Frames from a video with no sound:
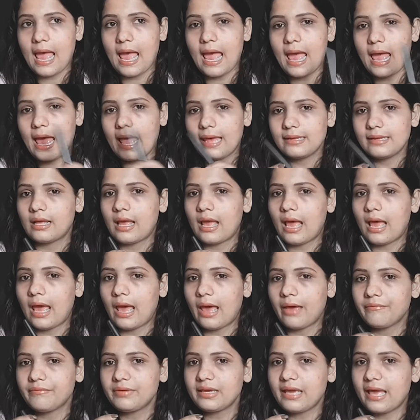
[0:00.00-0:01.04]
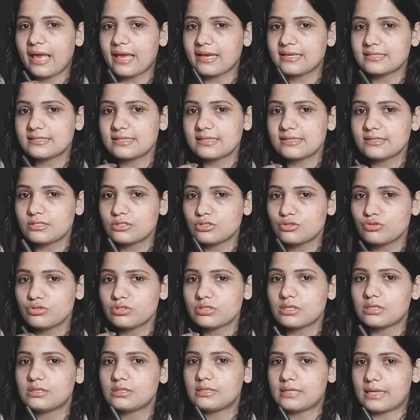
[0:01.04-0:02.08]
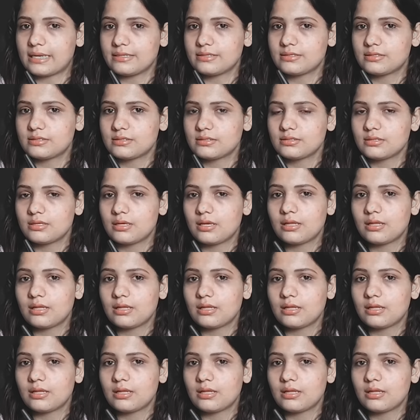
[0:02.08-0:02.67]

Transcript: and having access to sunlight,